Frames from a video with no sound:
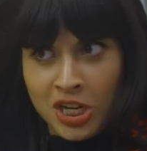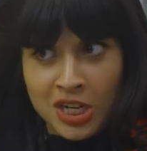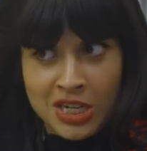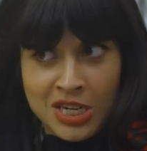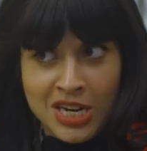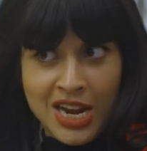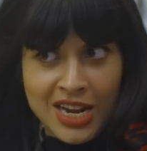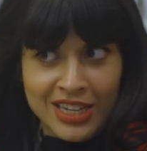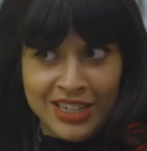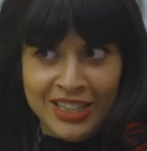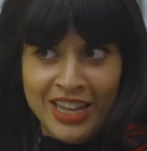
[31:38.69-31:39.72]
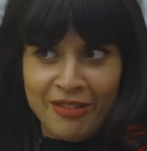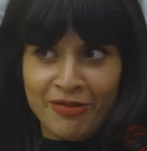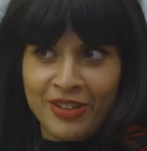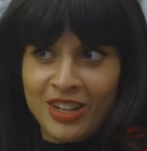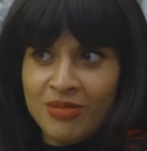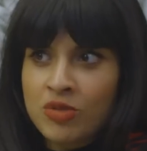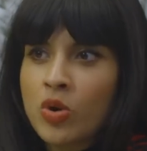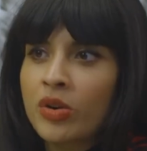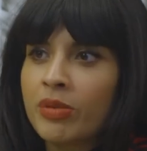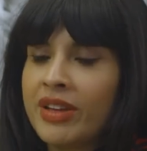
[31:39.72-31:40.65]
got naked in that film.
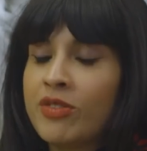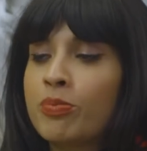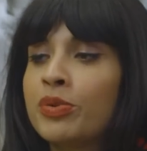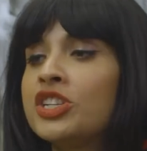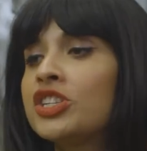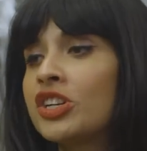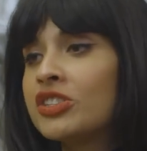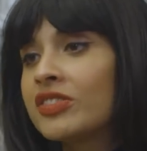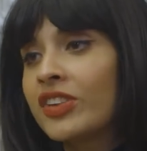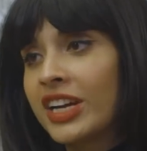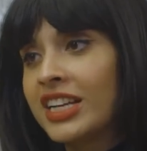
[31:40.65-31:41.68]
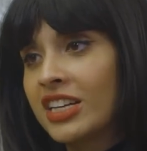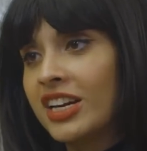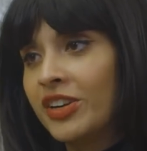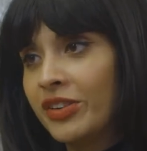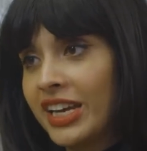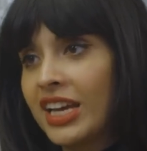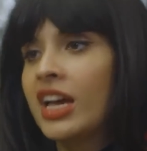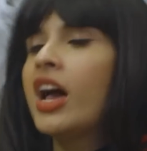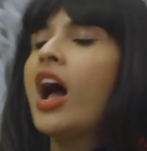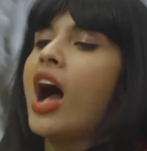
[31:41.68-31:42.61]
No one could believe it. Bridget Jones's fucking Diary.
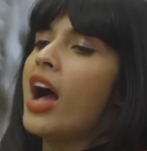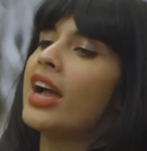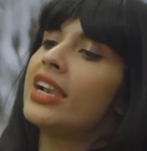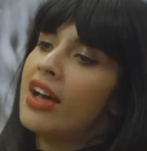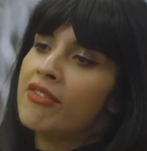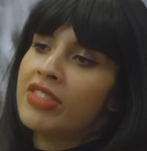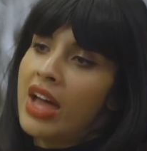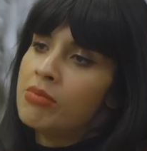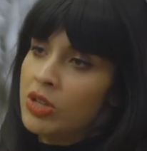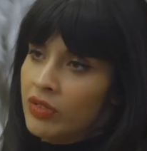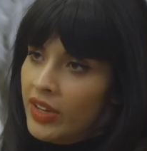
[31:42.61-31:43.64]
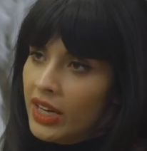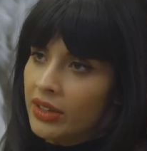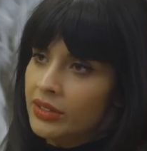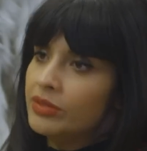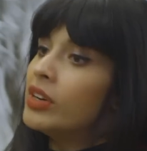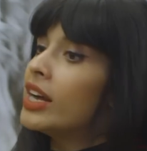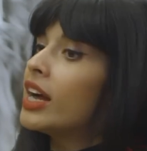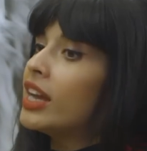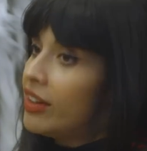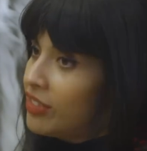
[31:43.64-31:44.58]
I love that movie, right?
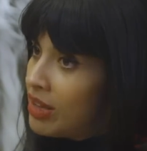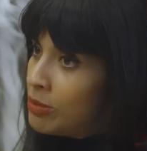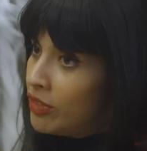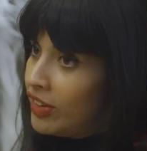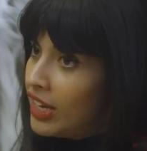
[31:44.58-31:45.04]
I love that movie.